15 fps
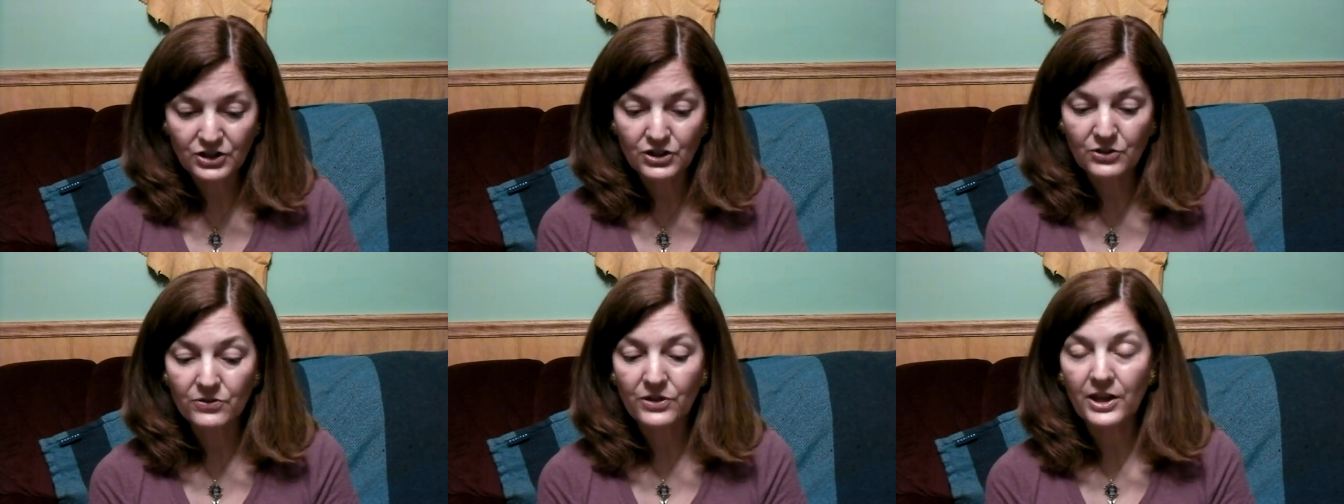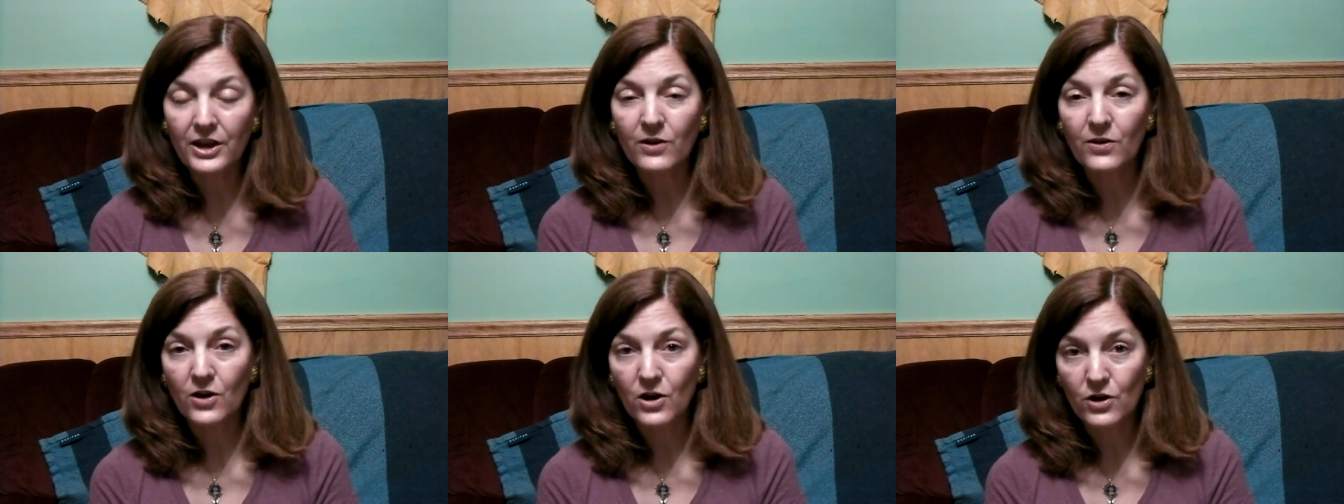So
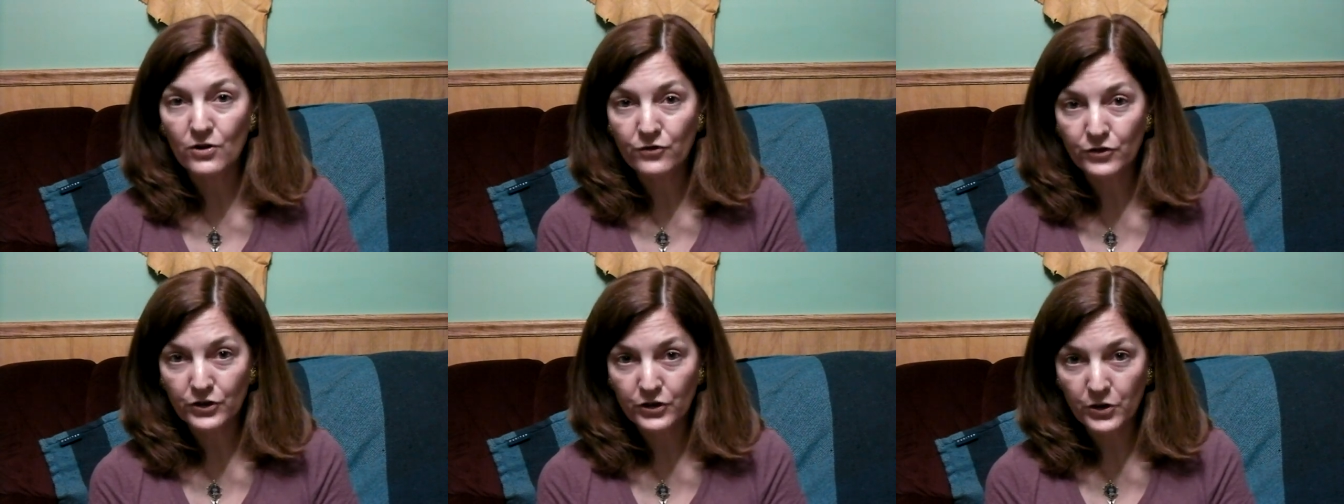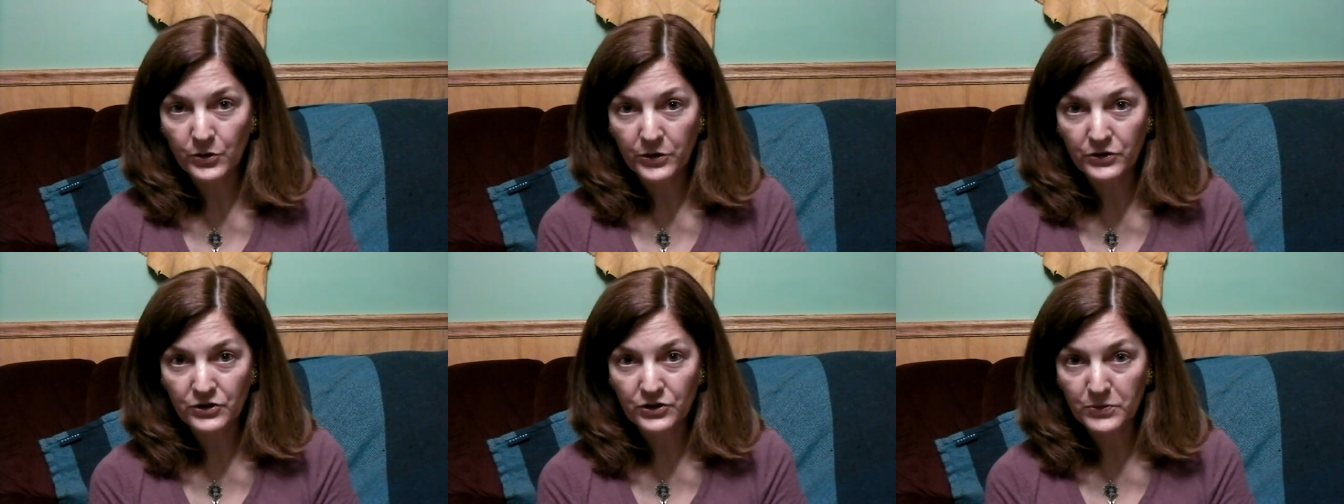they are all for
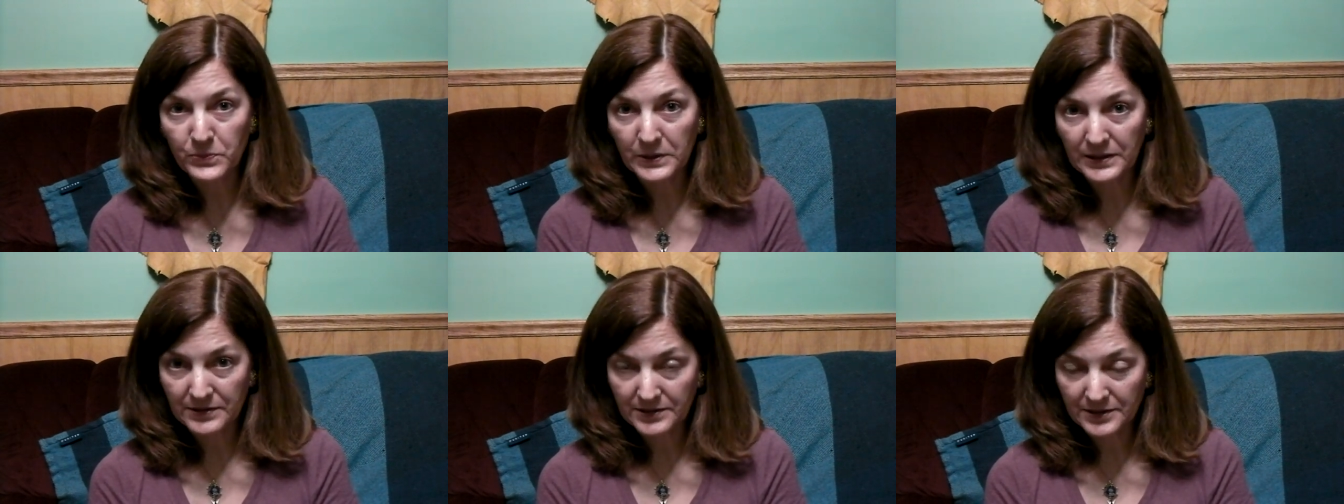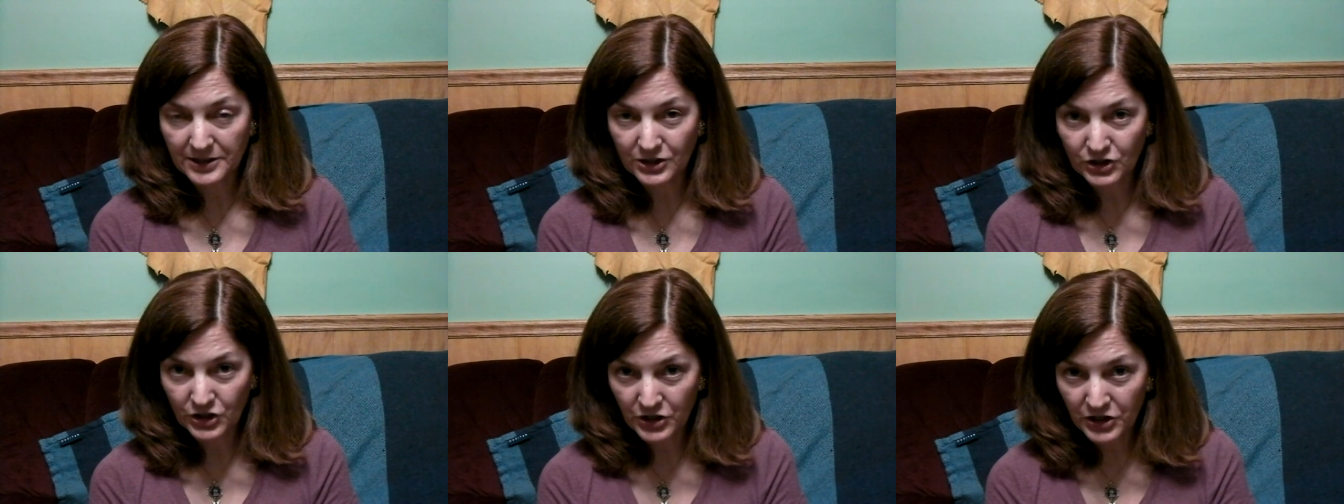going to the
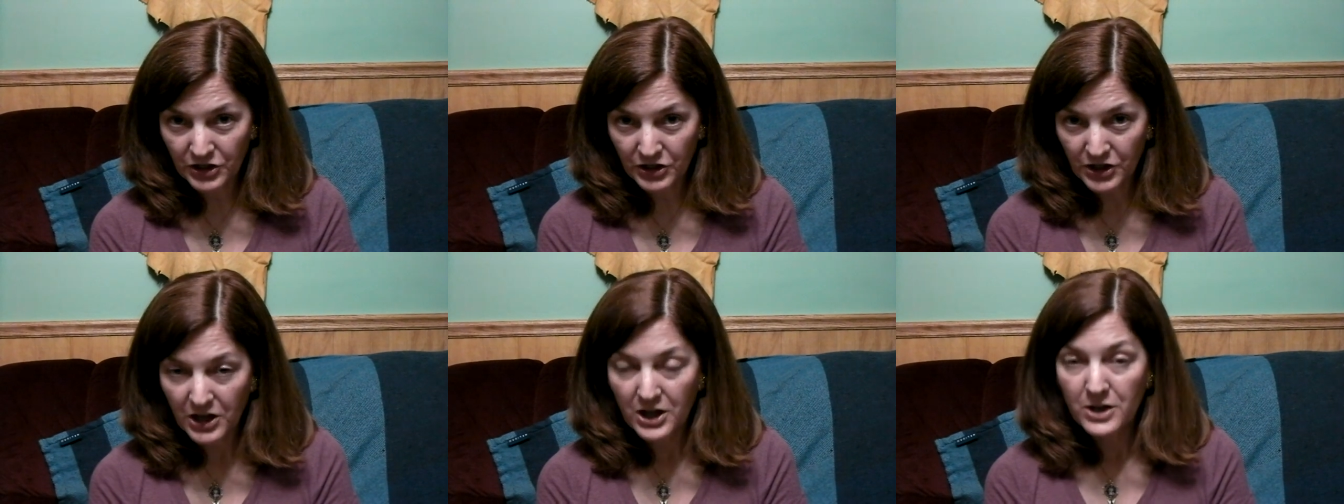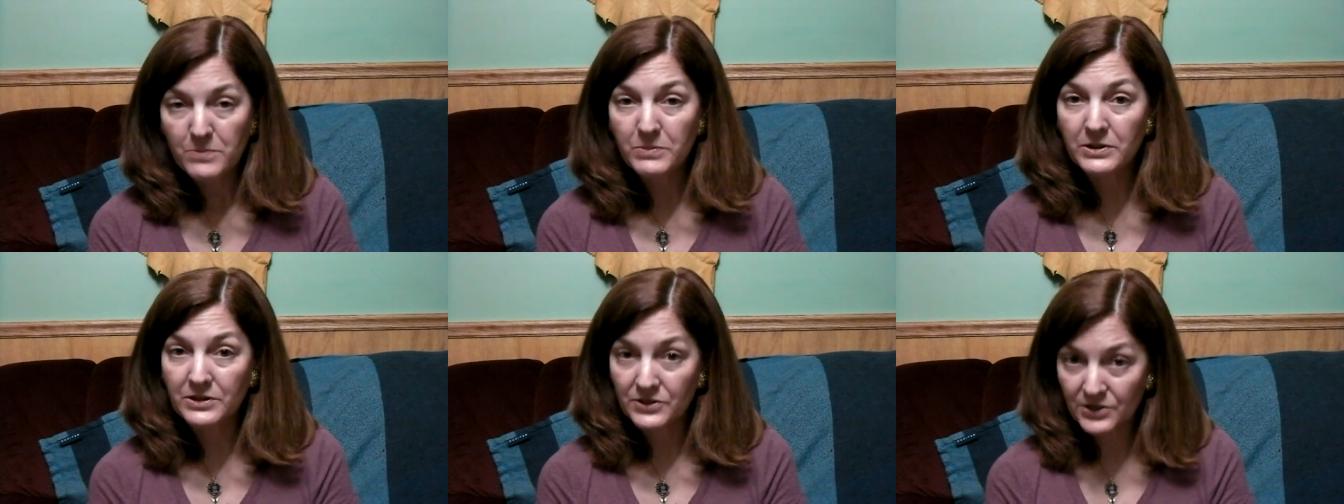plastic card
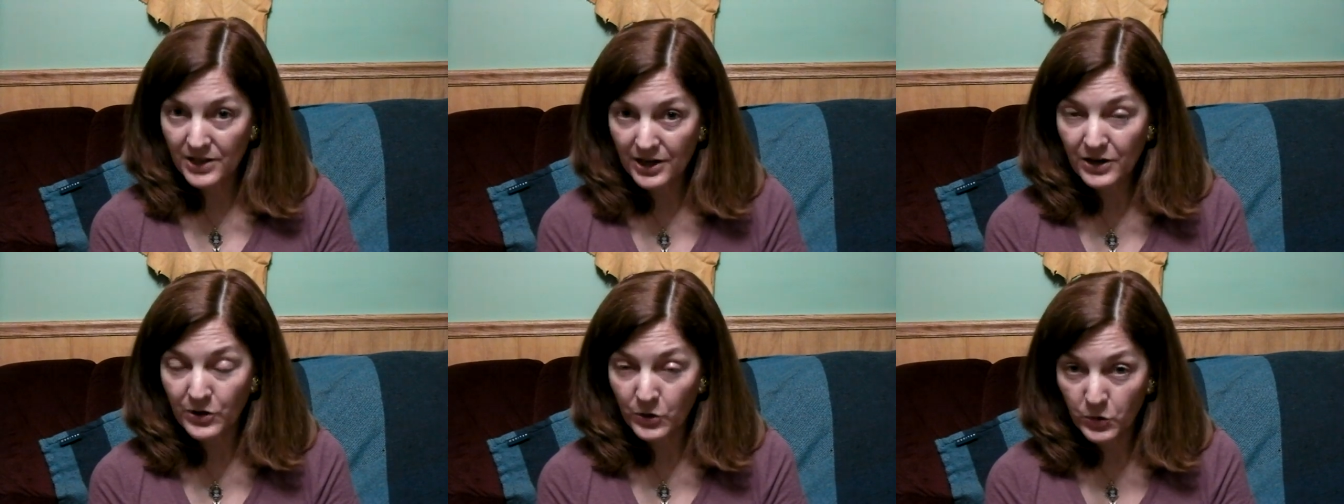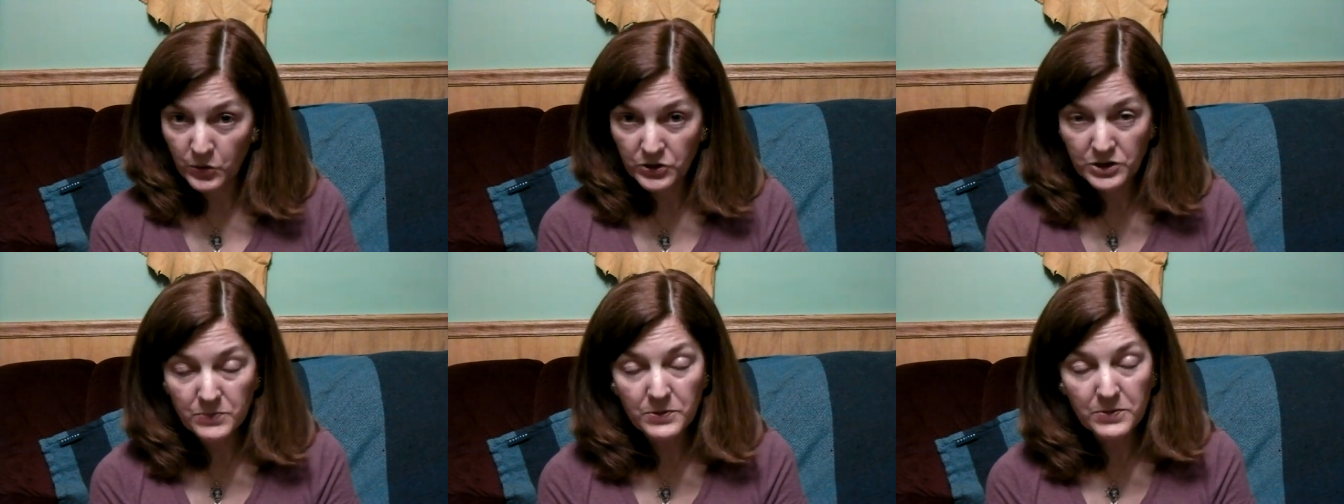because they are
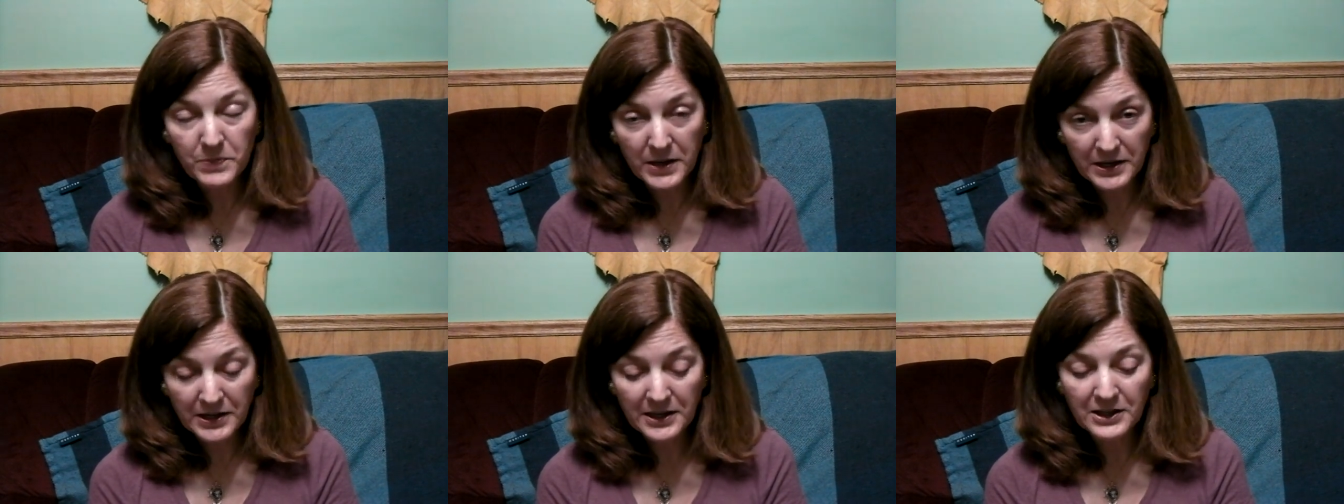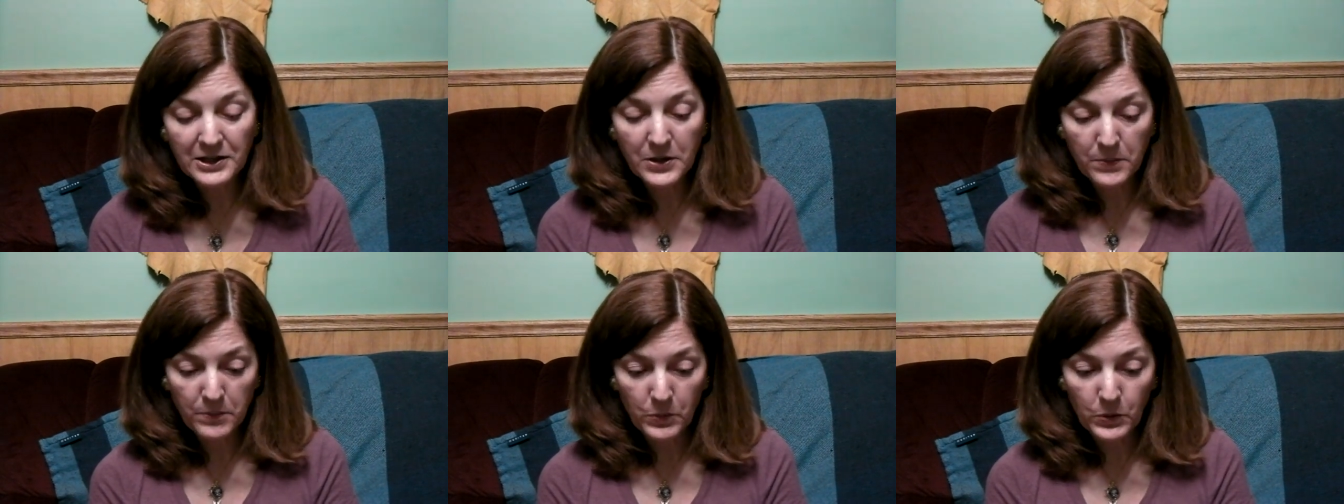going to be
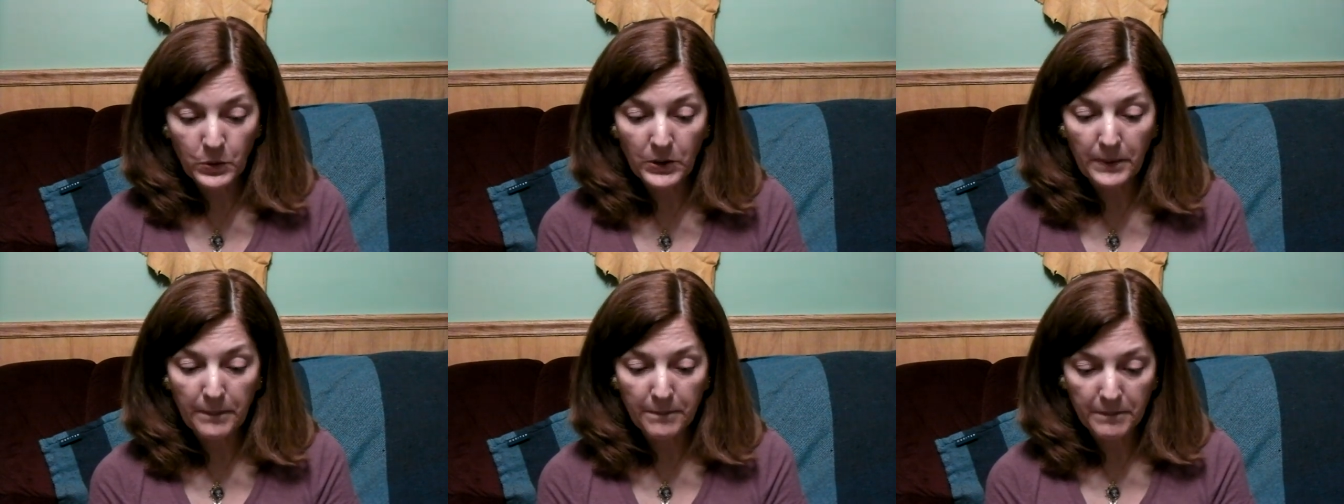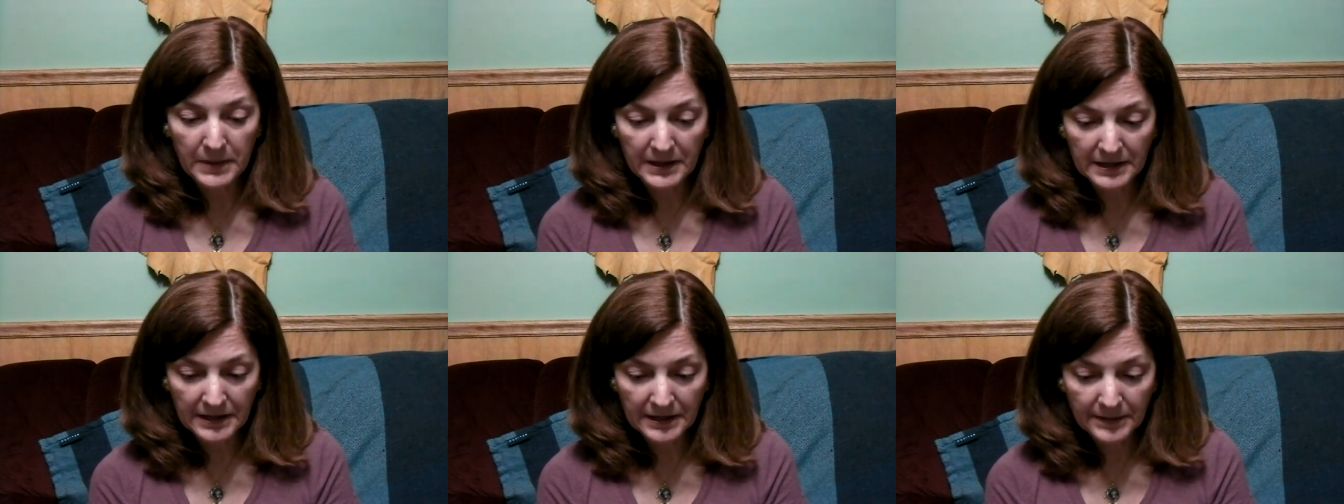making more
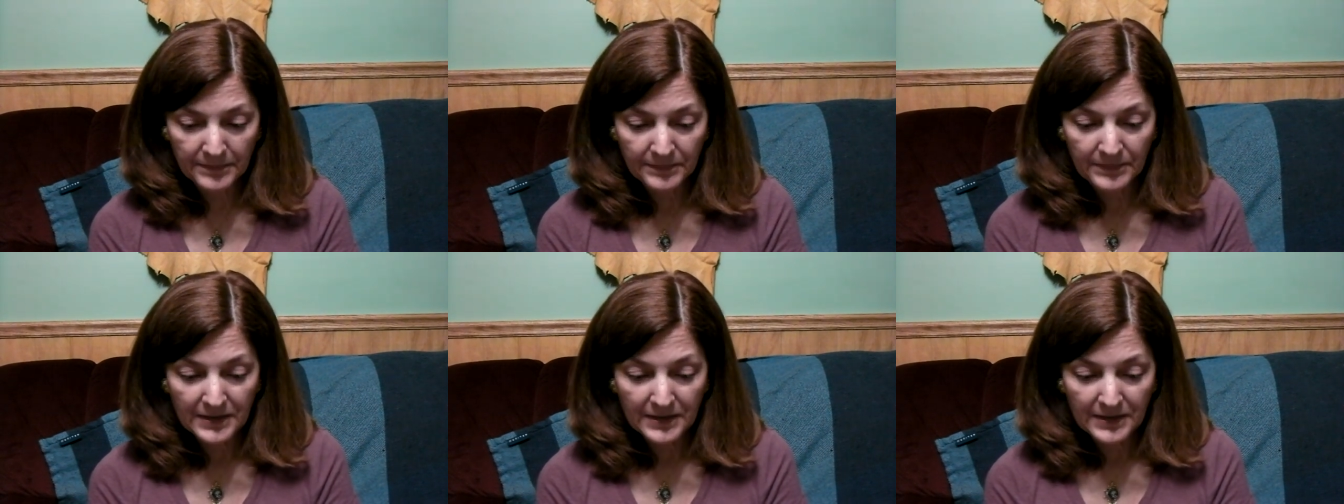money.